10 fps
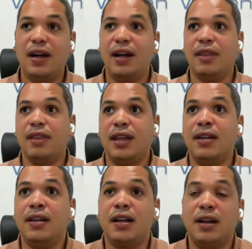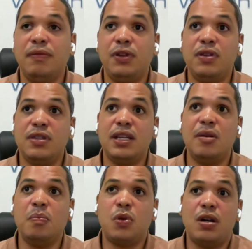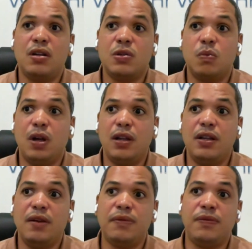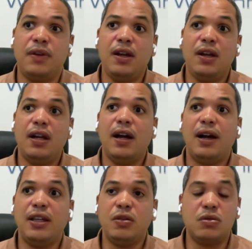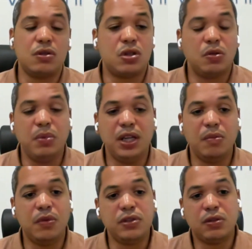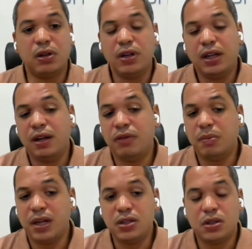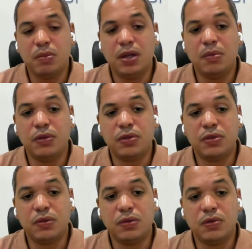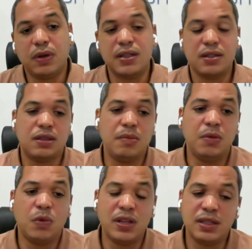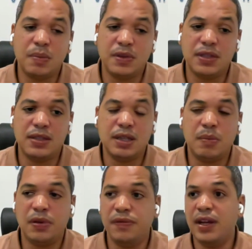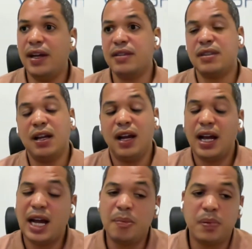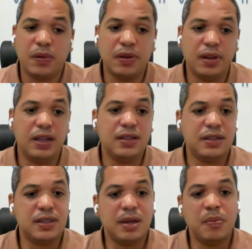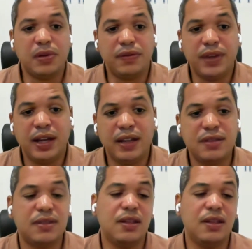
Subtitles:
I think if you design products well enough, users should be able to learn and everybody should be able to access. I mean, WhatsApp is an example of that. Apple is an example of that.